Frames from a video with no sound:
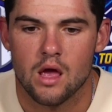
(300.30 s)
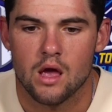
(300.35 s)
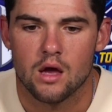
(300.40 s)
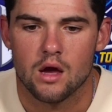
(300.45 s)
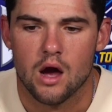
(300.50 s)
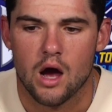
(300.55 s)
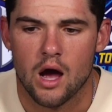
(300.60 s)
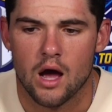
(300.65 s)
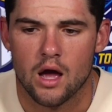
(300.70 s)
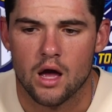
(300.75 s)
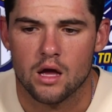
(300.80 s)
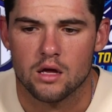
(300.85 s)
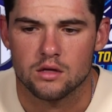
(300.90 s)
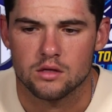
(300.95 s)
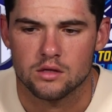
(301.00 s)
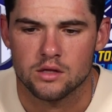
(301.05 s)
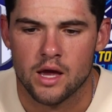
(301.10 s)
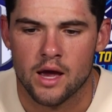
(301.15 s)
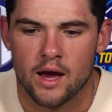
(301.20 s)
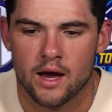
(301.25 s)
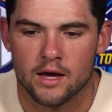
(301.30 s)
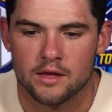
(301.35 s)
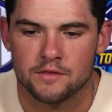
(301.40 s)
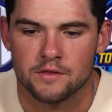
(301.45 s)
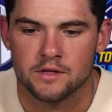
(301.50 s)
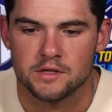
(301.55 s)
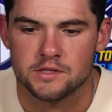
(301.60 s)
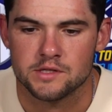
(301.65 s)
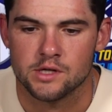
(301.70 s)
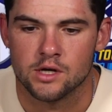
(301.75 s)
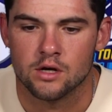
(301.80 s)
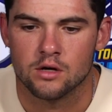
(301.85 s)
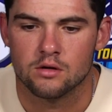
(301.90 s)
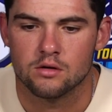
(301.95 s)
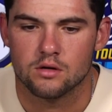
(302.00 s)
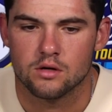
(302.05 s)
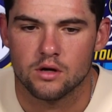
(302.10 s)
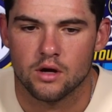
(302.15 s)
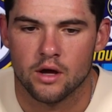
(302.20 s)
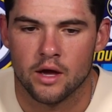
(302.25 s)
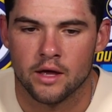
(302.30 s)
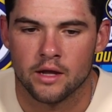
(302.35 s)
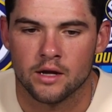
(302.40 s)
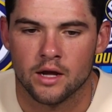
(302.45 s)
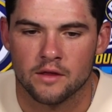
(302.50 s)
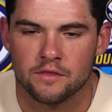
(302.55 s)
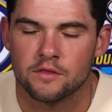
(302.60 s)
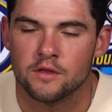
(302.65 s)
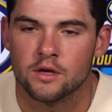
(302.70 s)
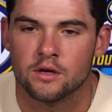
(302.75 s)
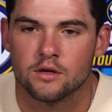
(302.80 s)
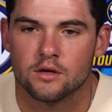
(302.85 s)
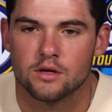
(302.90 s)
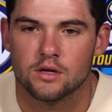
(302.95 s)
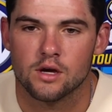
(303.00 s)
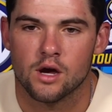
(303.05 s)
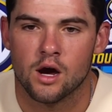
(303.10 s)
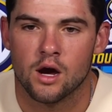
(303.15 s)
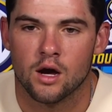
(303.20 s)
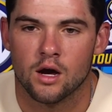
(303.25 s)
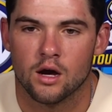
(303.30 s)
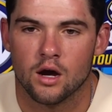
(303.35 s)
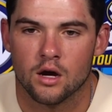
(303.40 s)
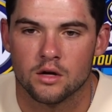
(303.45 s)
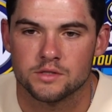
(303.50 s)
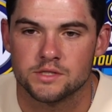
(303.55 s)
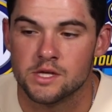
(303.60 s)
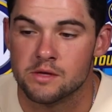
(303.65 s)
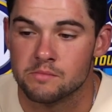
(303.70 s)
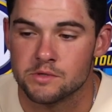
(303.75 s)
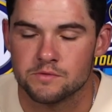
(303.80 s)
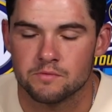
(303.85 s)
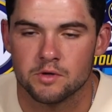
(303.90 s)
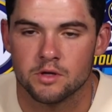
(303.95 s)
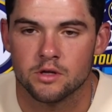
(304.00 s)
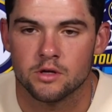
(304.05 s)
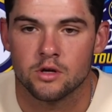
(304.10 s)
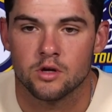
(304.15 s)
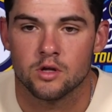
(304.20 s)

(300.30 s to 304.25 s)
Yeah, I think so. And I think our team is really good